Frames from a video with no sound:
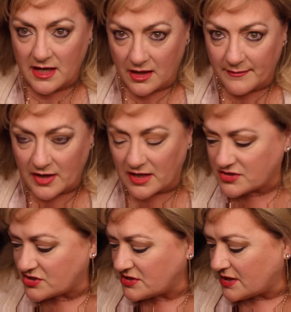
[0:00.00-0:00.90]
oh my gosh,
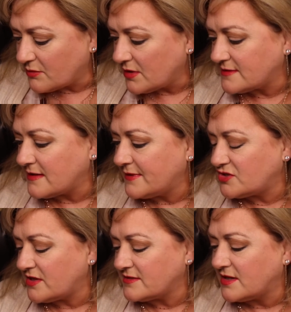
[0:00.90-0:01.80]
does she not realize how much
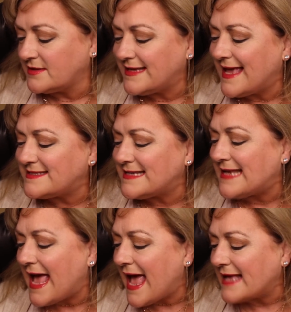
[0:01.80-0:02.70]
she has on? Yes, yeah, she
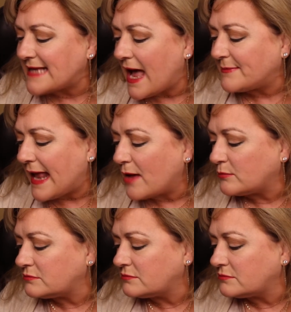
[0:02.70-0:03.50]
does. Calm down